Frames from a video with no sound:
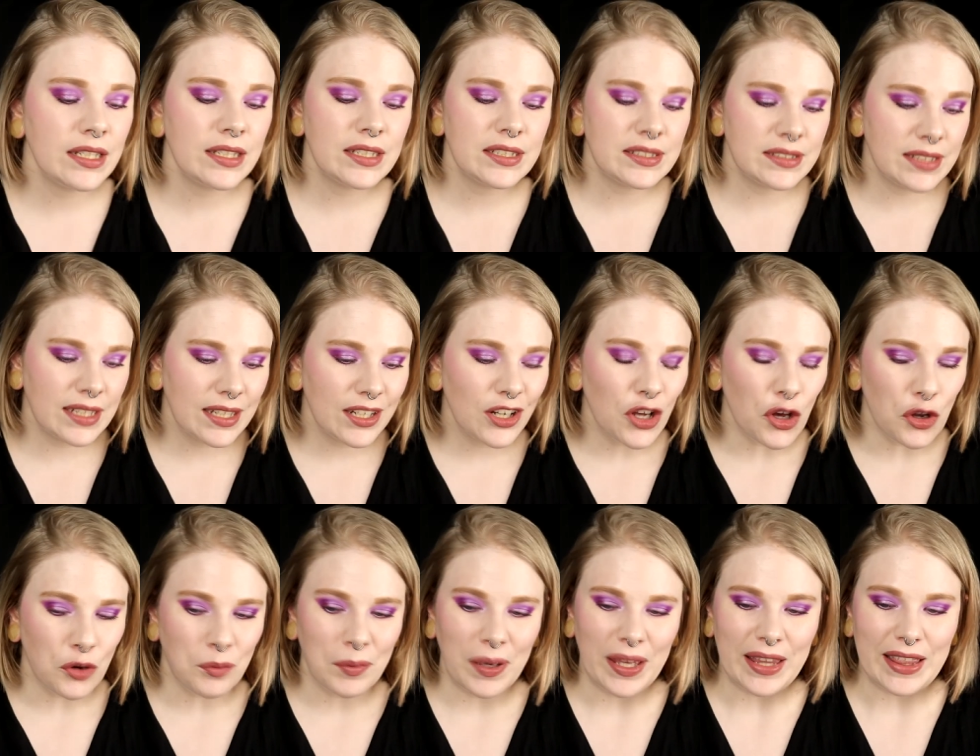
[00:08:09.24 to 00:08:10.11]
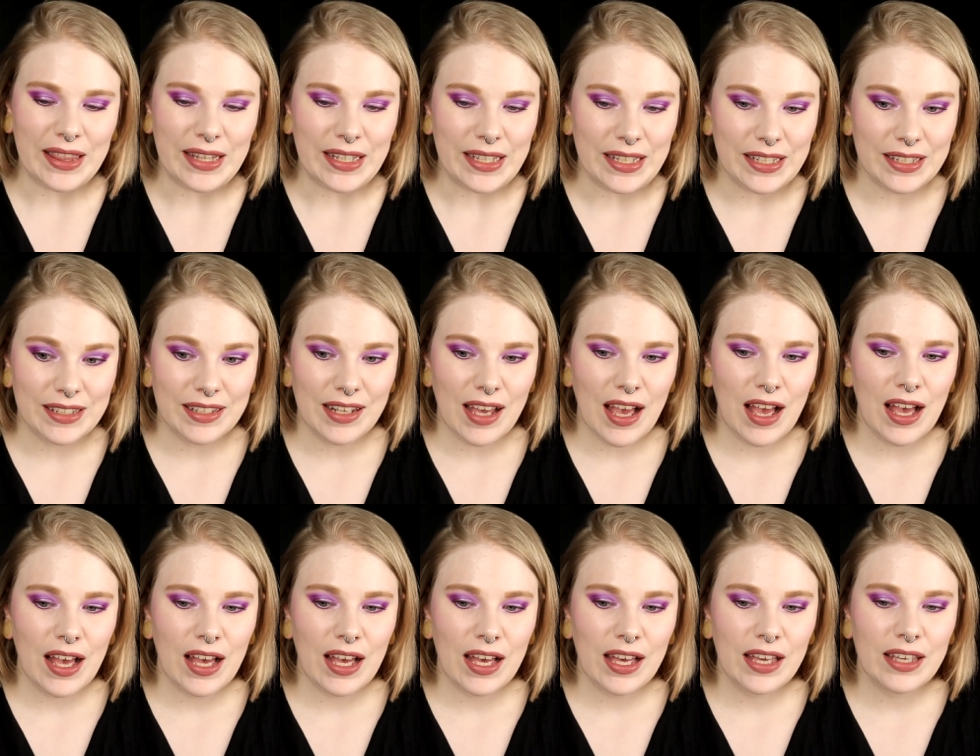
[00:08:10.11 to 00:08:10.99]
And then on my lid,
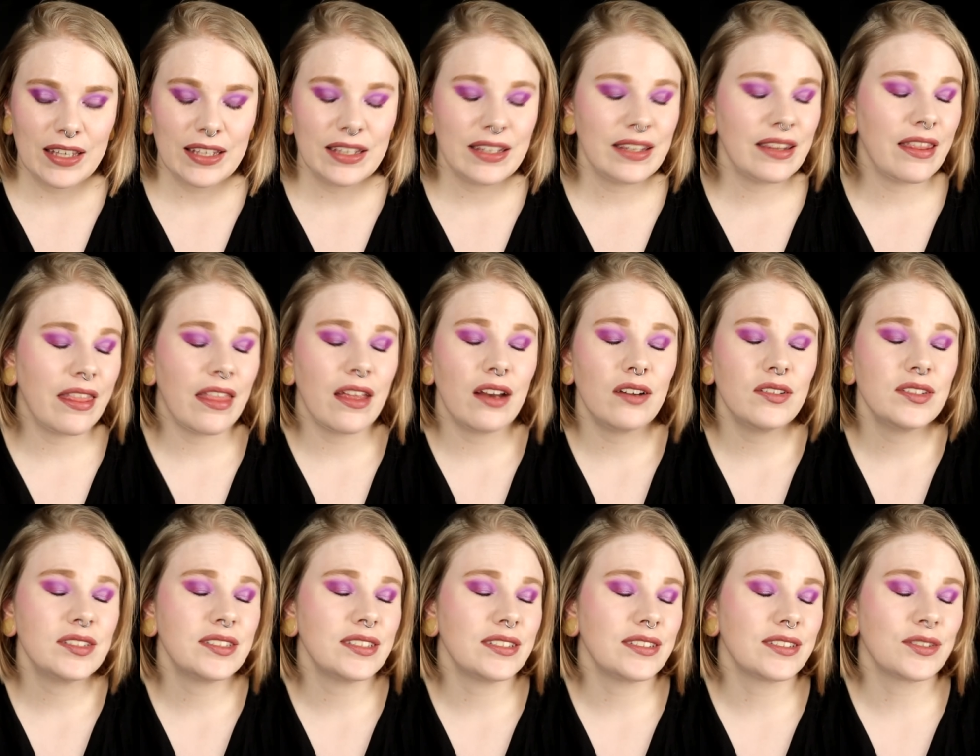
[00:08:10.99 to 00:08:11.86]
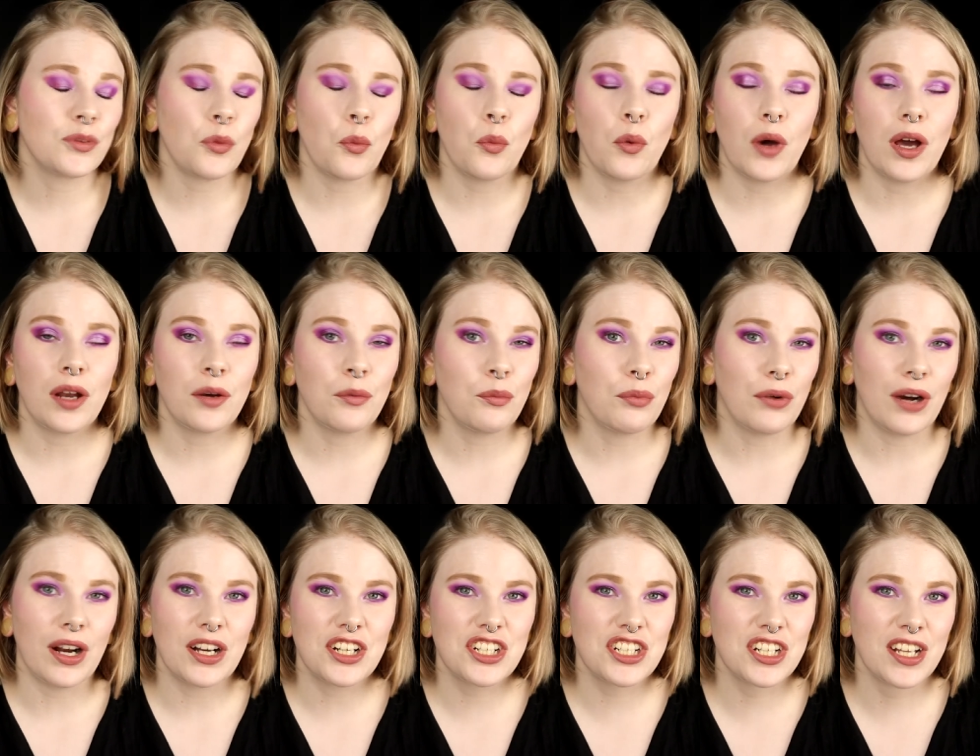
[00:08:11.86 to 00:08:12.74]
I there is just one
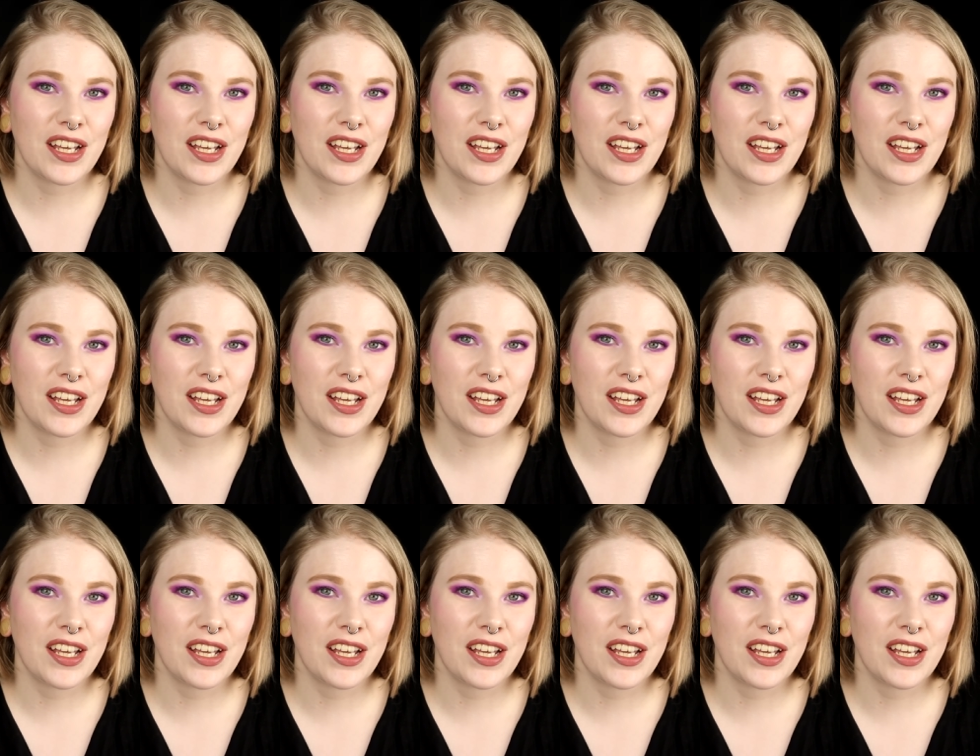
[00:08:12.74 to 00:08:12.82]
brush